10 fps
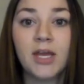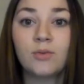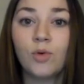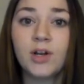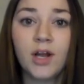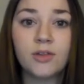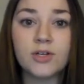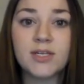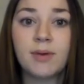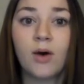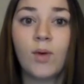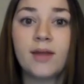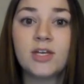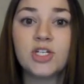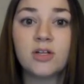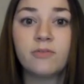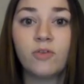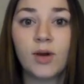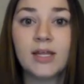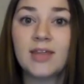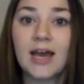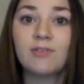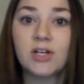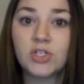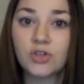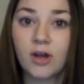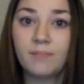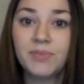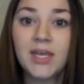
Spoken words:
and warn others about why they should avoid that restaurant.